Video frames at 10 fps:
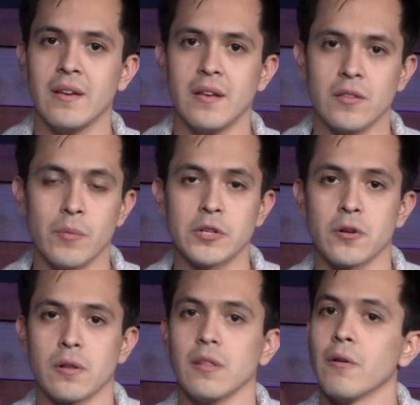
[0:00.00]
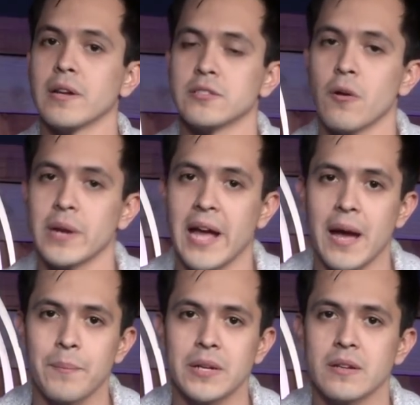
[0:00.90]
the return of the Lord has already
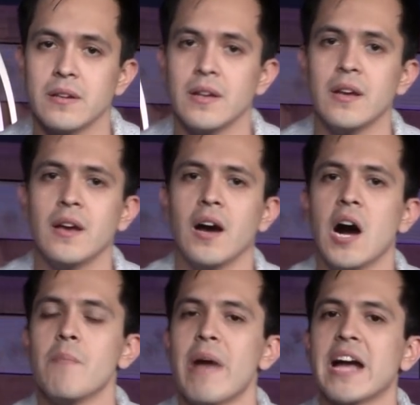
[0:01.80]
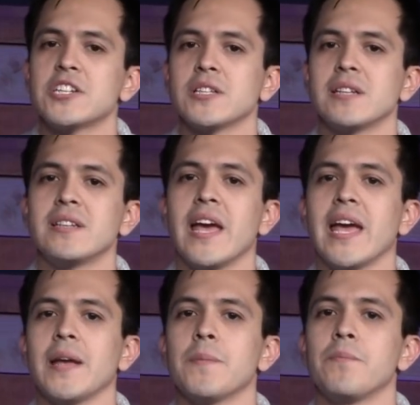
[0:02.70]
happened. Imagine the
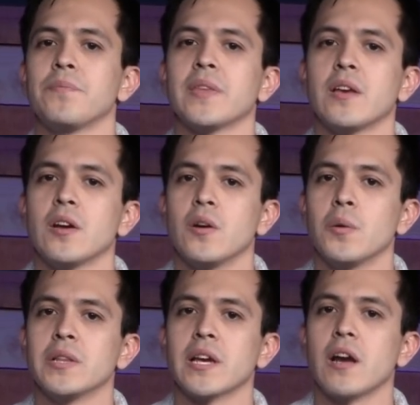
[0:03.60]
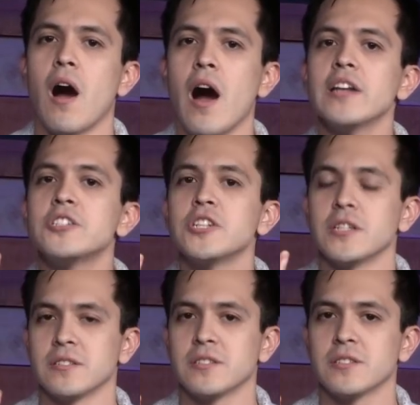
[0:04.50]
day when the
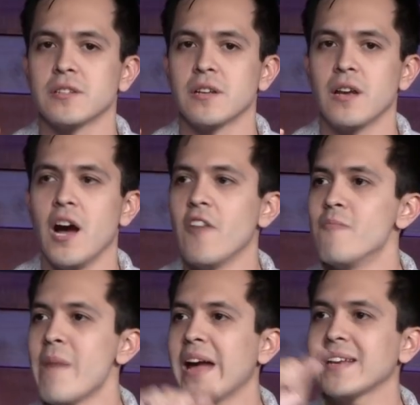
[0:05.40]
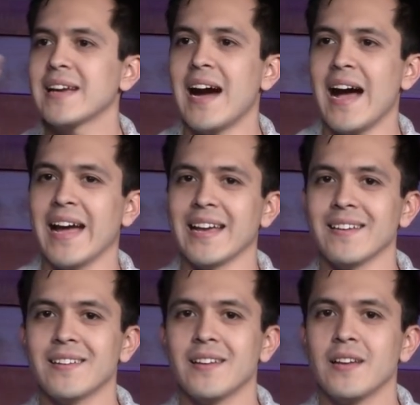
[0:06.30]
conscience of
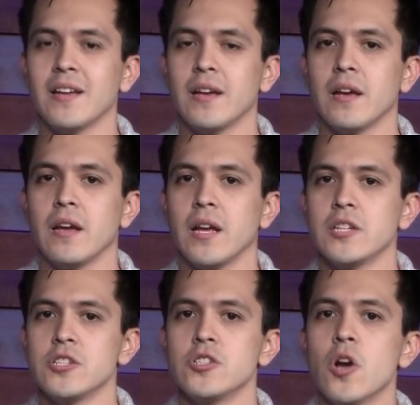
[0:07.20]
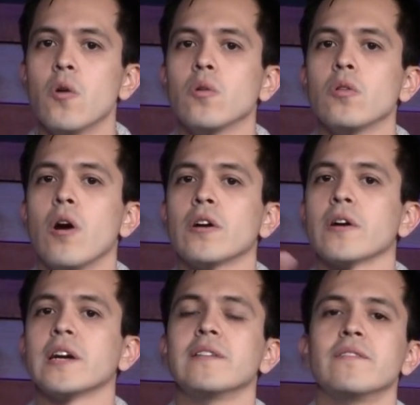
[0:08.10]
mankind is no longer
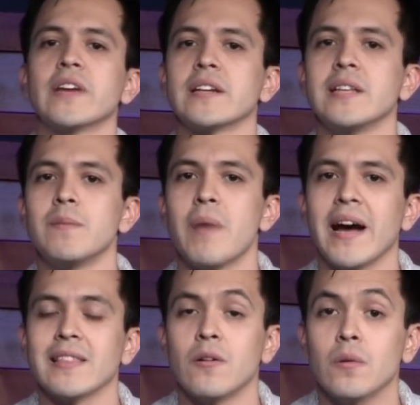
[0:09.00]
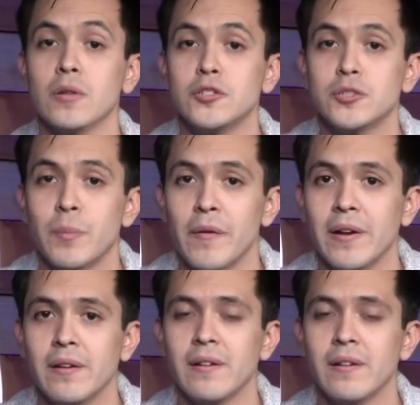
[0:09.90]
convicted by the Holy Spirit.